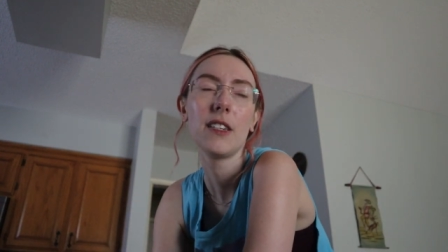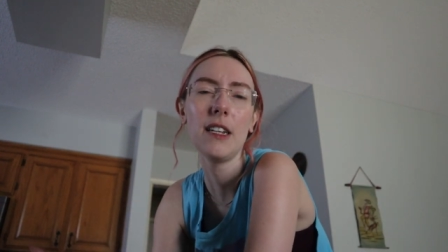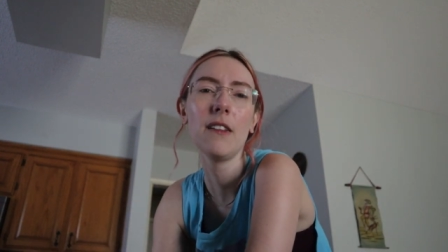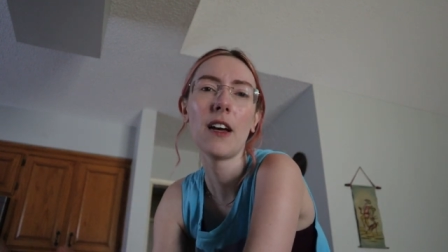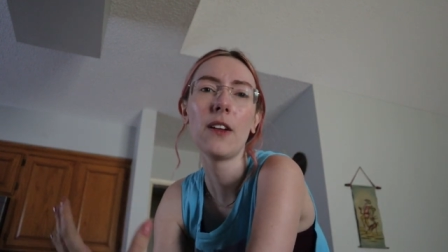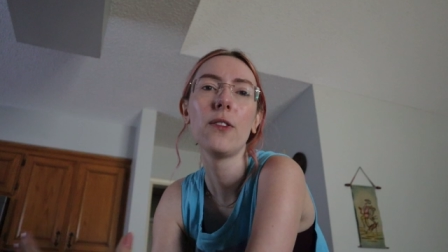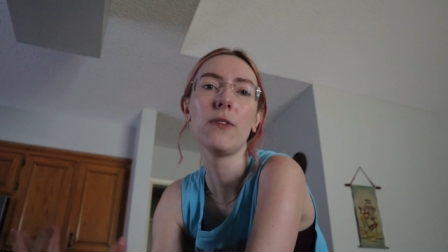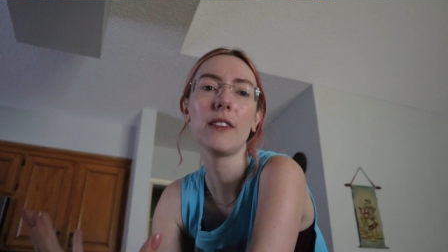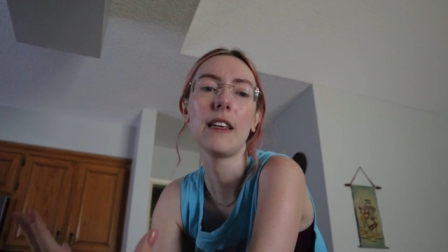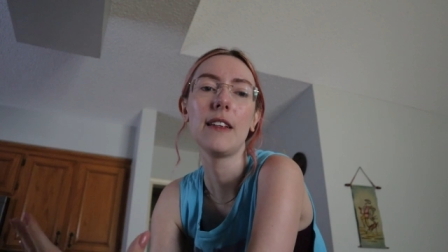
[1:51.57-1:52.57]
get a lot of
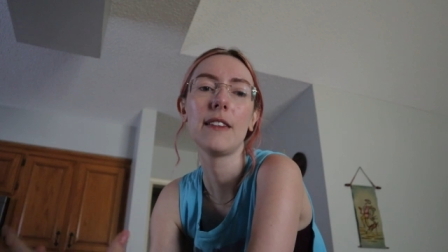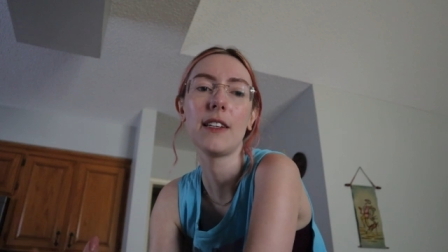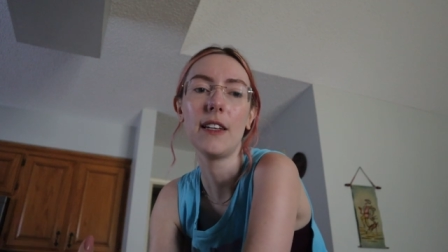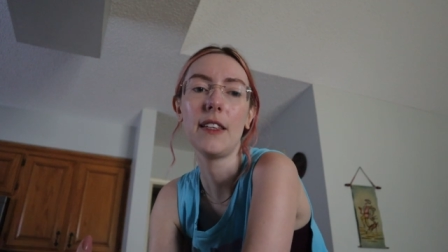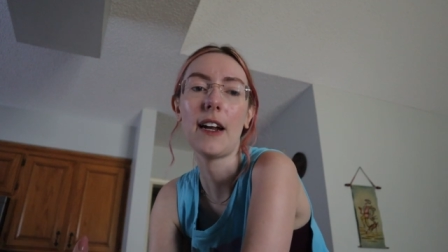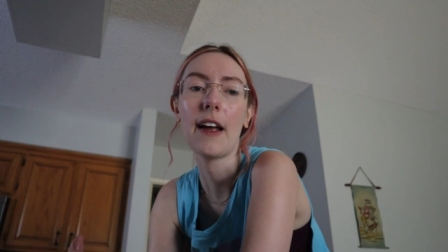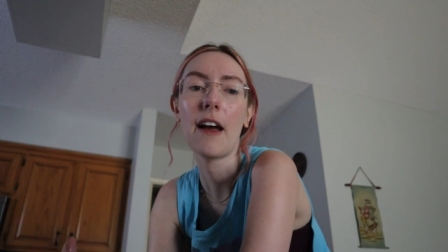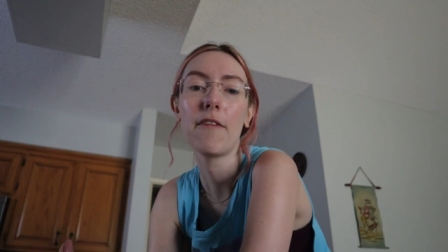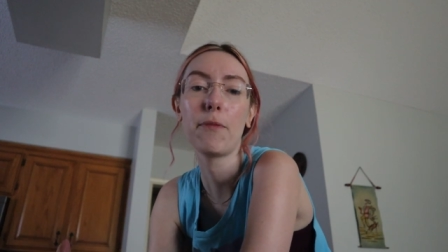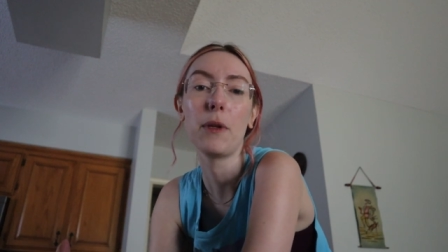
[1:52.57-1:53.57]
those things done that I
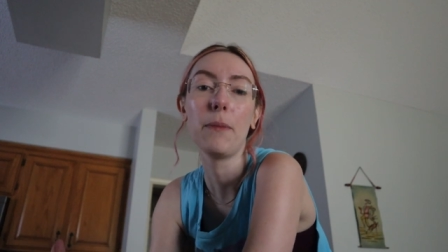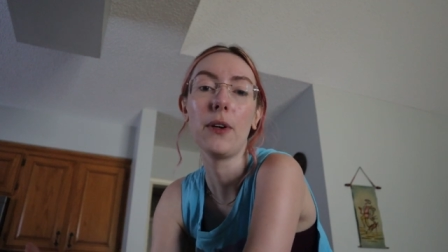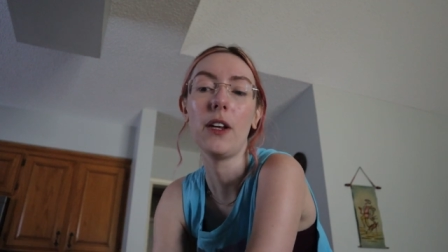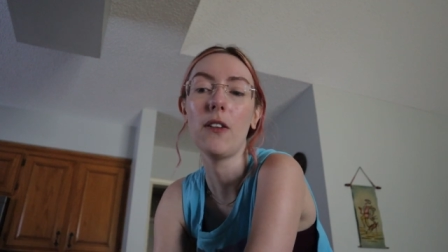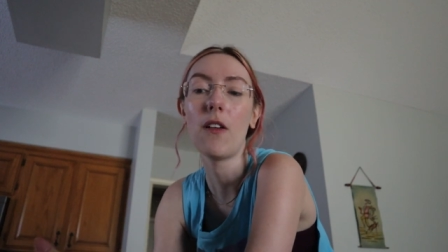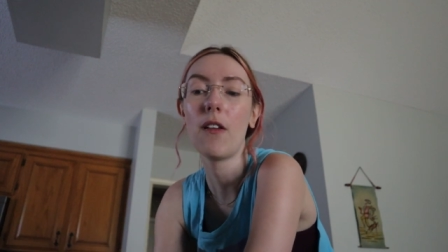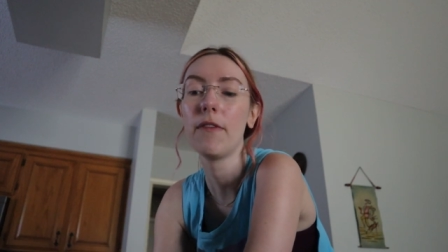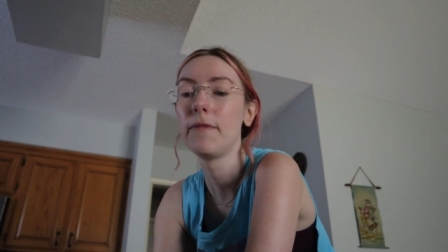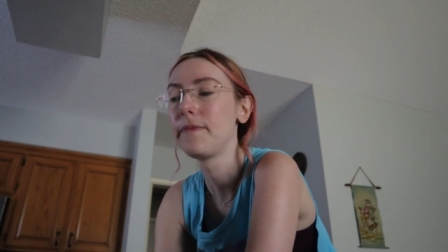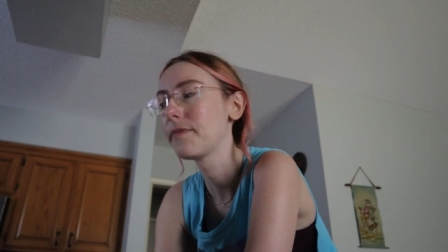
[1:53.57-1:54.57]
have been putting off.